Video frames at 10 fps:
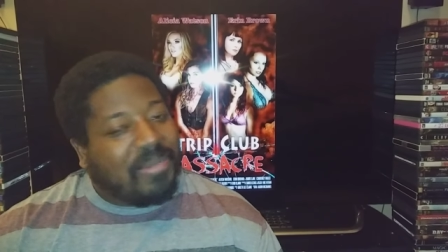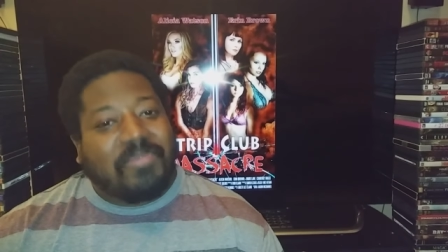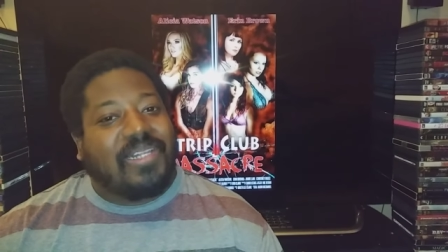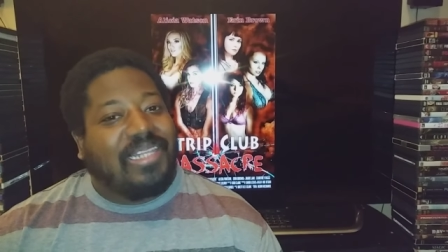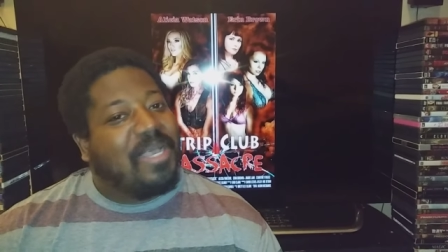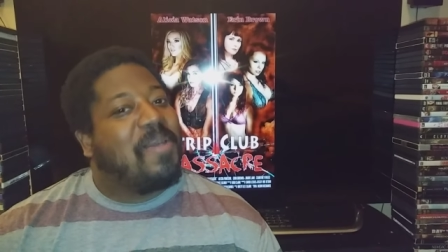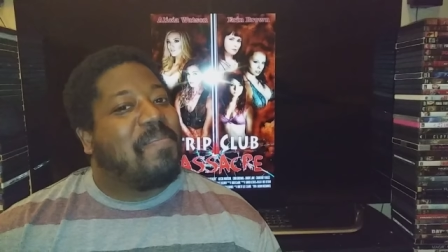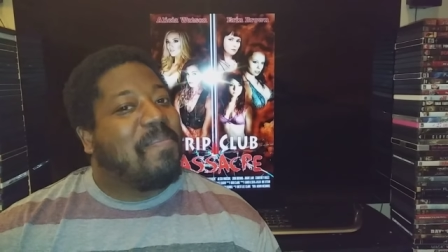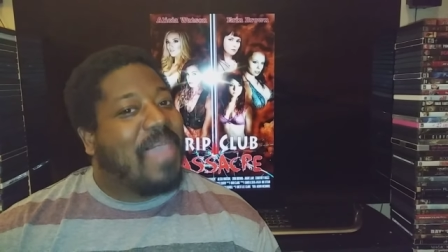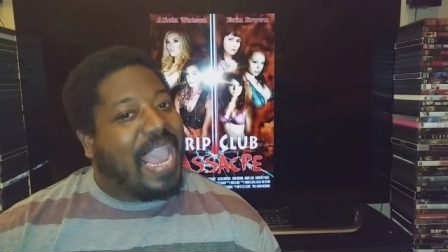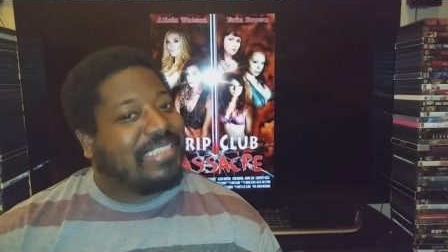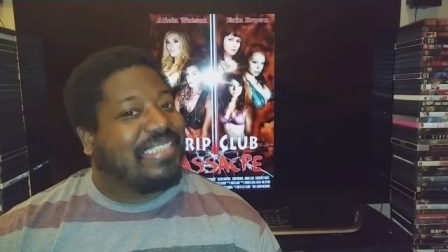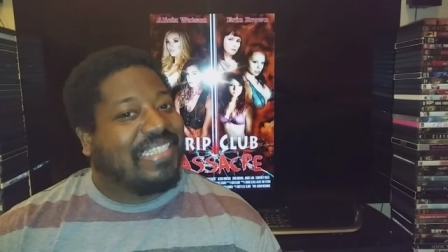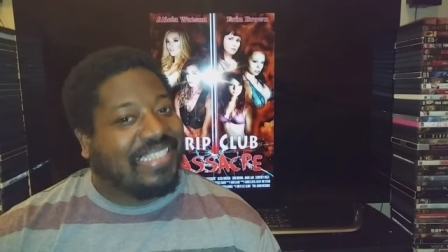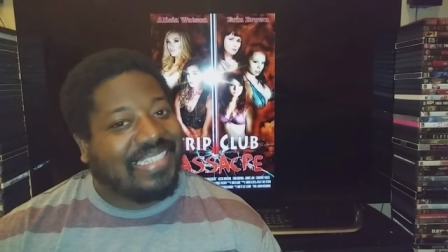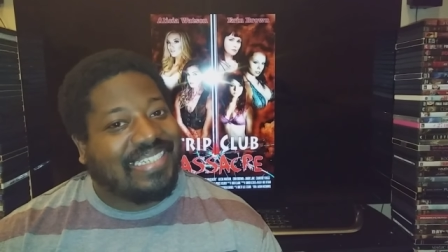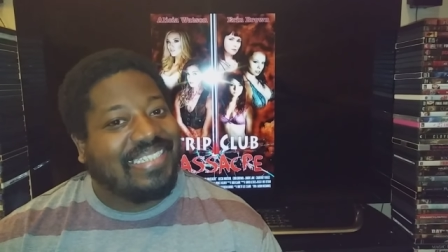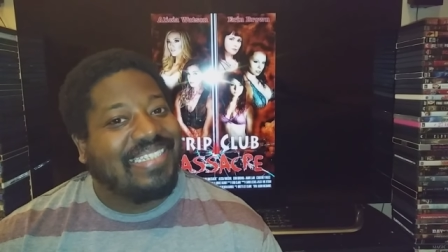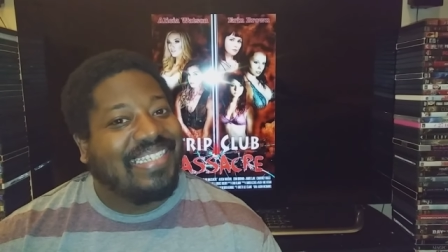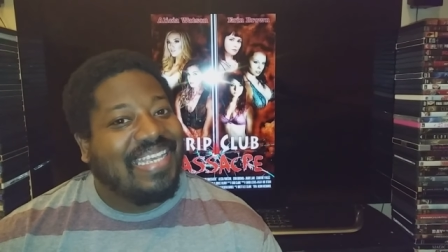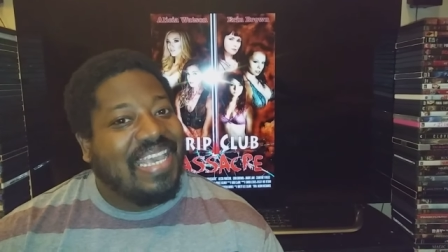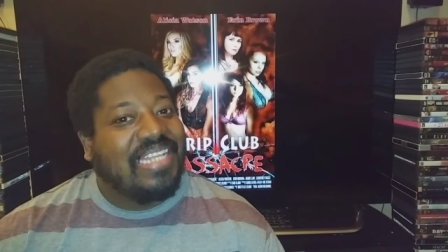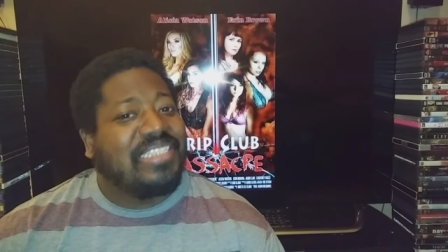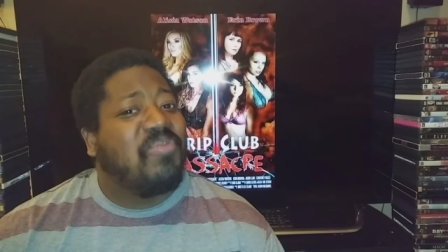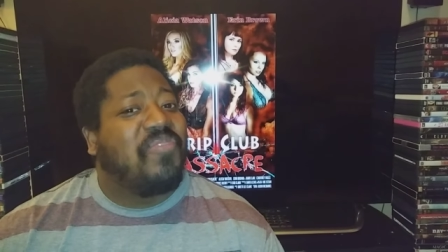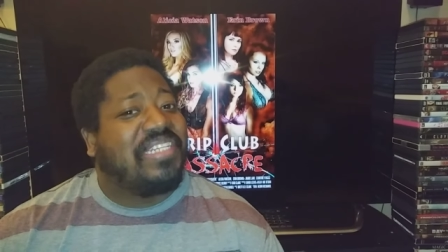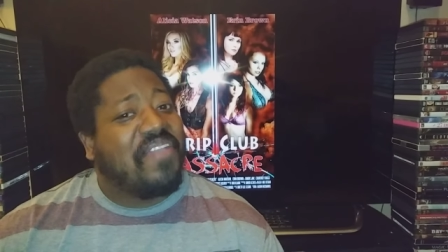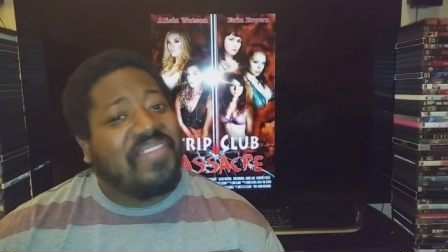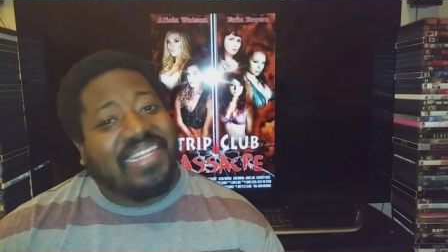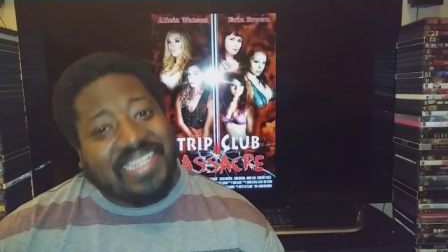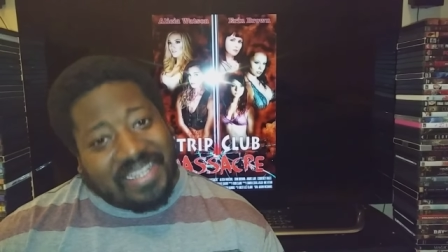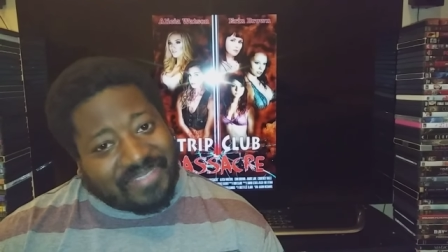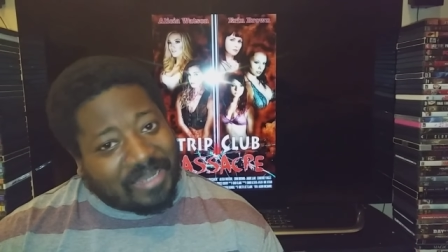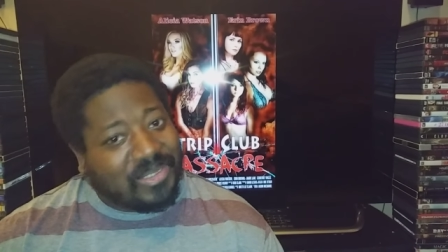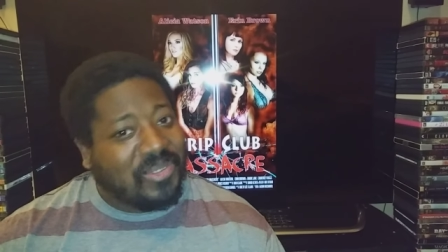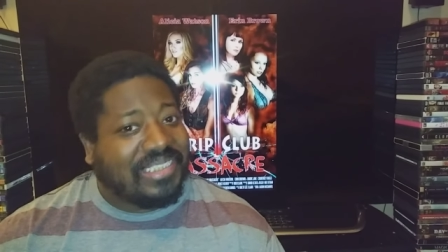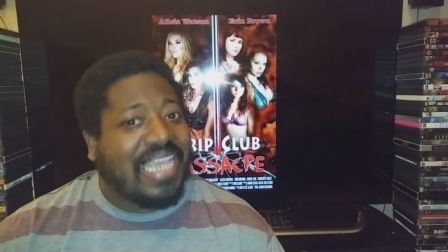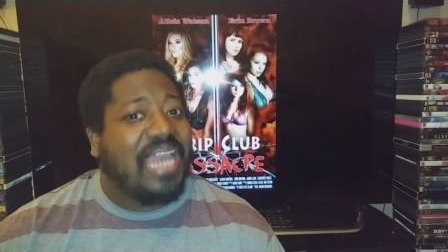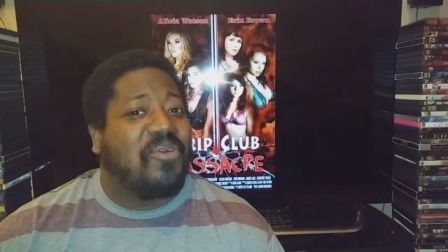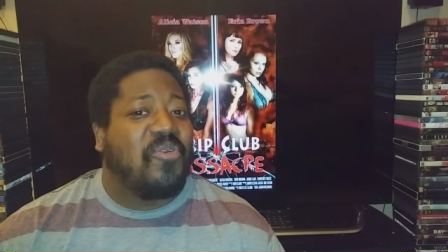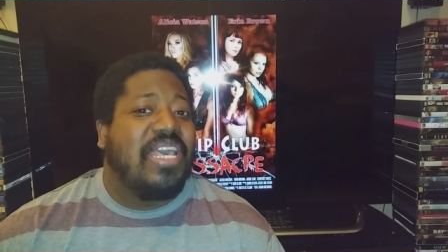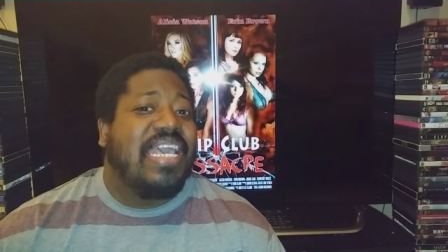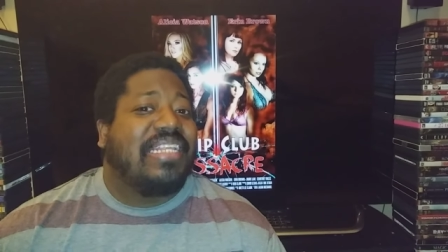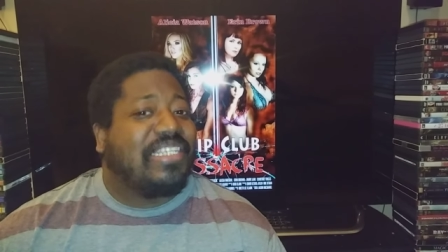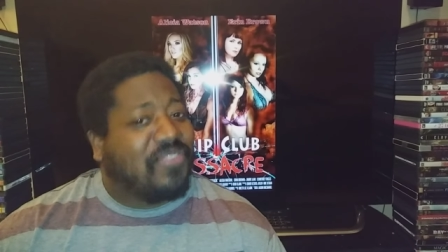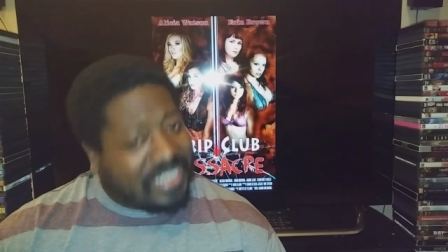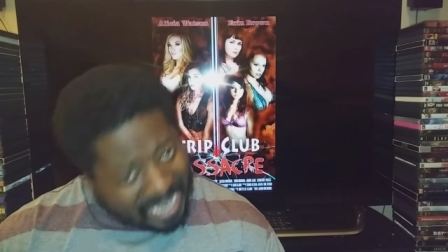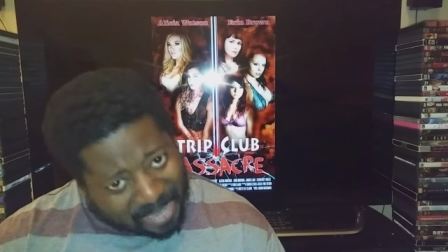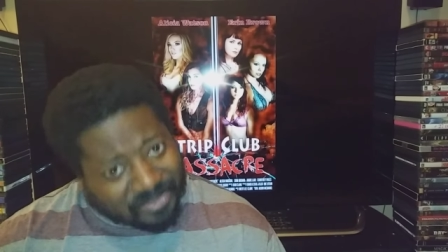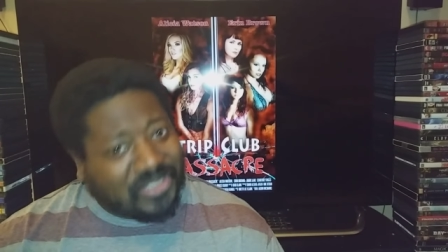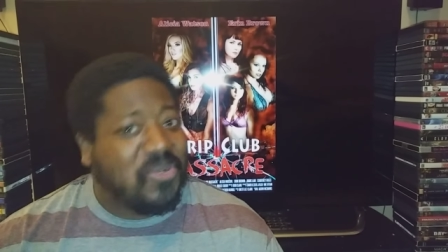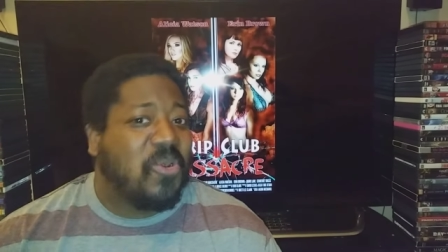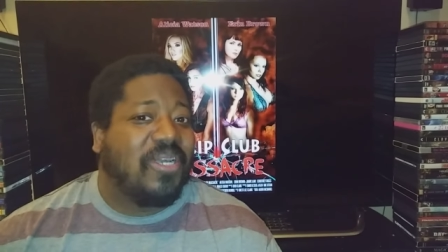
Club Massacre. This movie definitely lives up to its title. That's for damn sure.